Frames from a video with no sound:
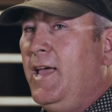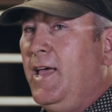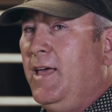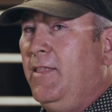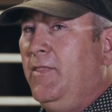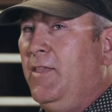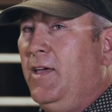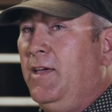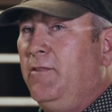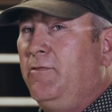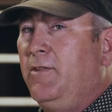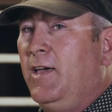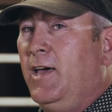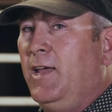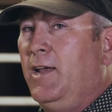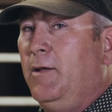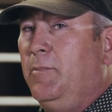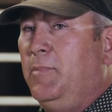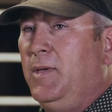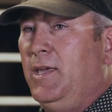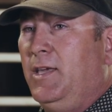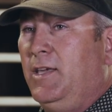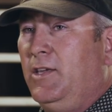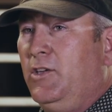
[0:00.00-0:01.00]
And they've got
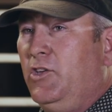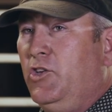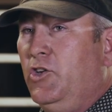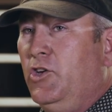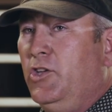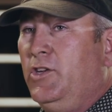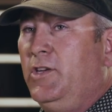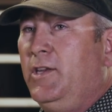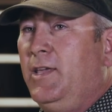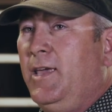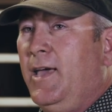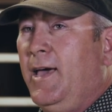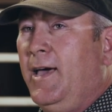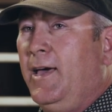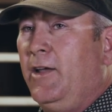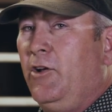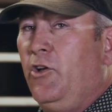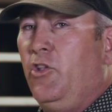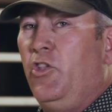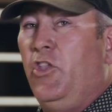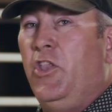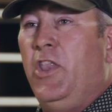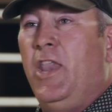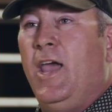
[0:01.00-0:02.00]
to be good
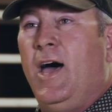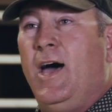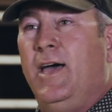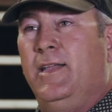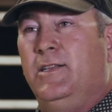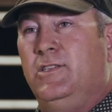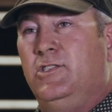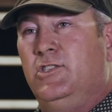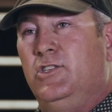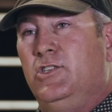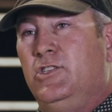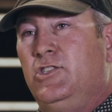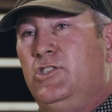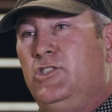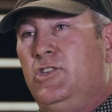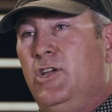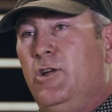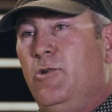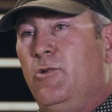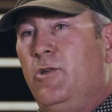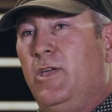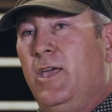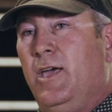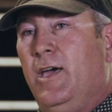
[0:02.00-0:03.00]
cattle, not just
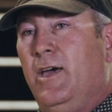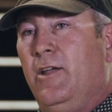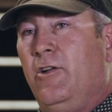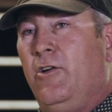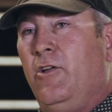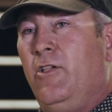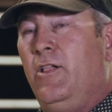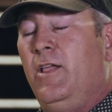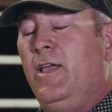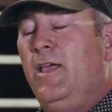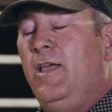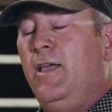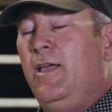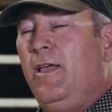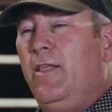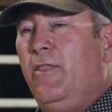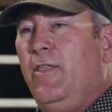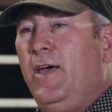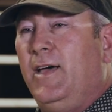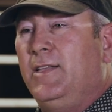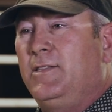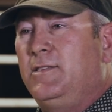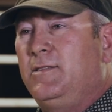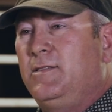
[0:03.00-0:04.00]
show cattle.
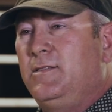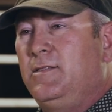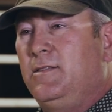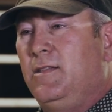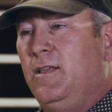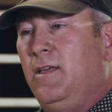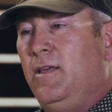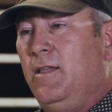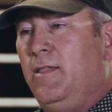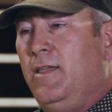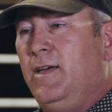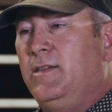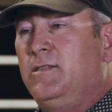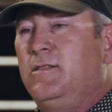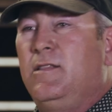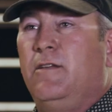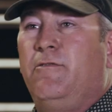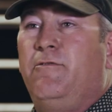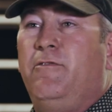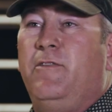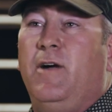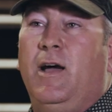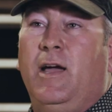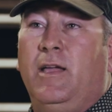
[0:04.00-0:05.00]
That's
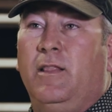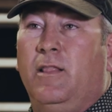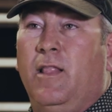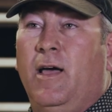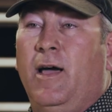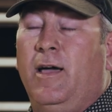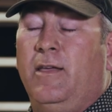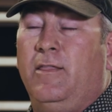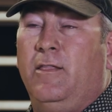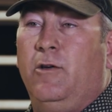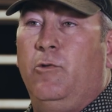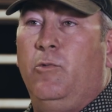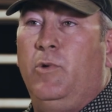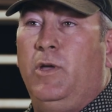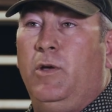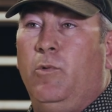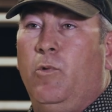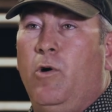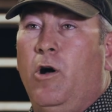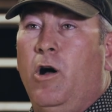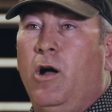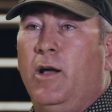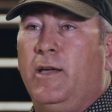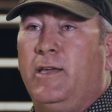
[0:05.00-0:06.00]
the fine line that we
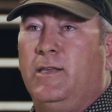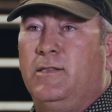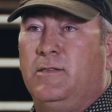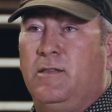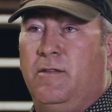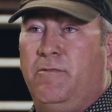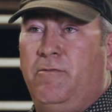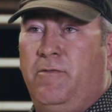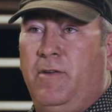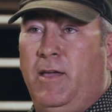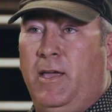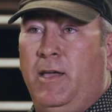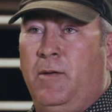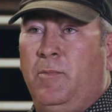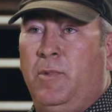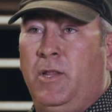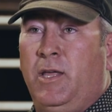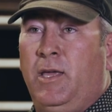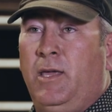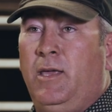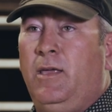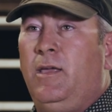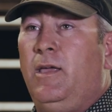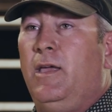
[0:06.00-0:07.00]
walk as a
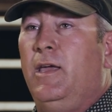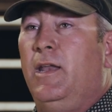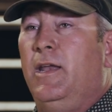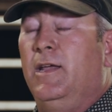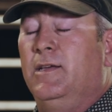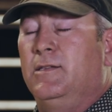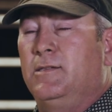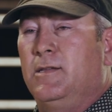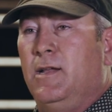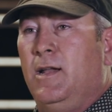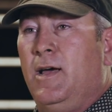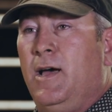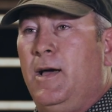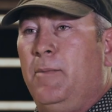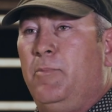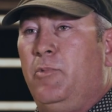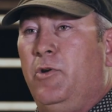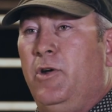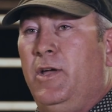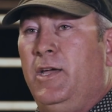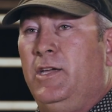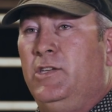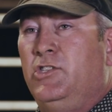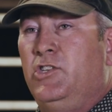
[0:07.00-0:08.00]
family and as an
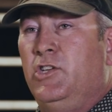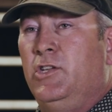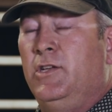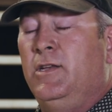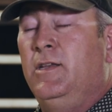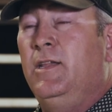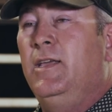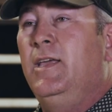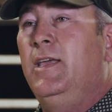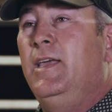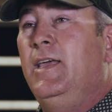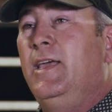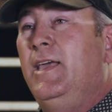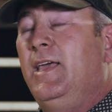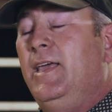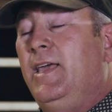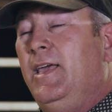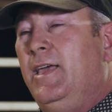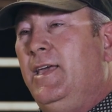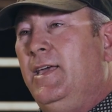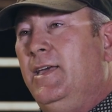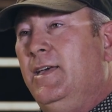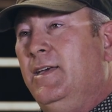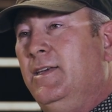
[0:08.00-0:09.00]
operation,
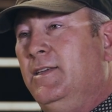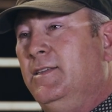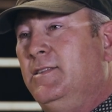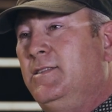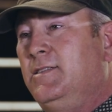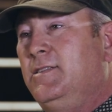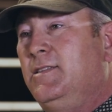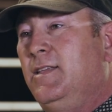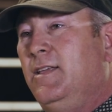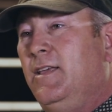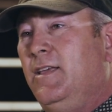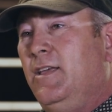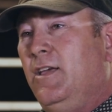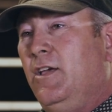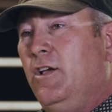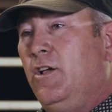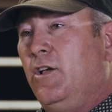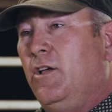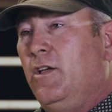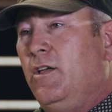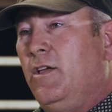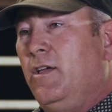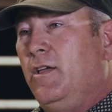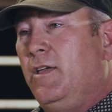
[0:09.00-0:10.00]
is
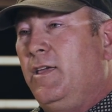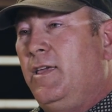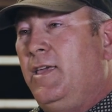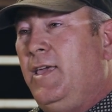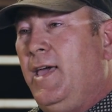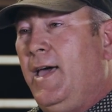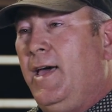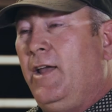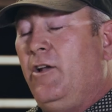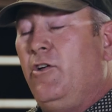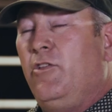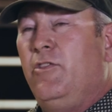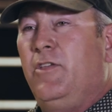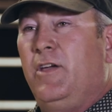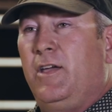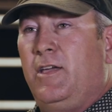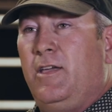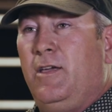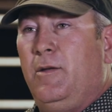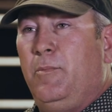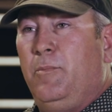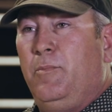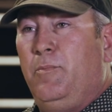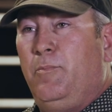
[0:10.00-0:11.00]
cattle
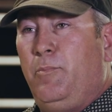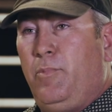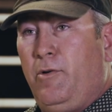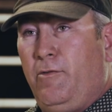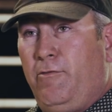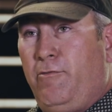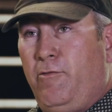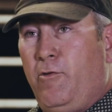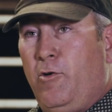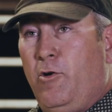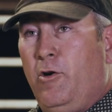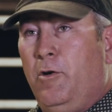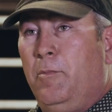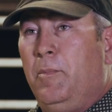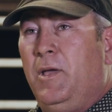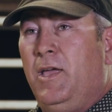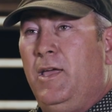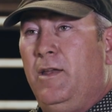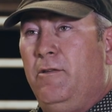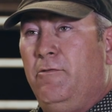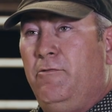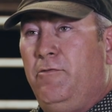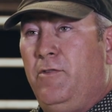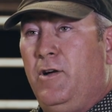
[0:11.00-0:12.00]
that can perform
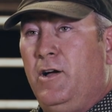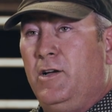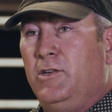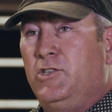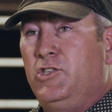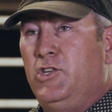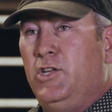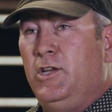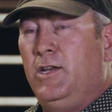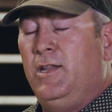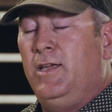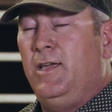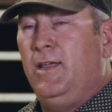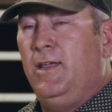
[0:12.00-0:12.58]
and function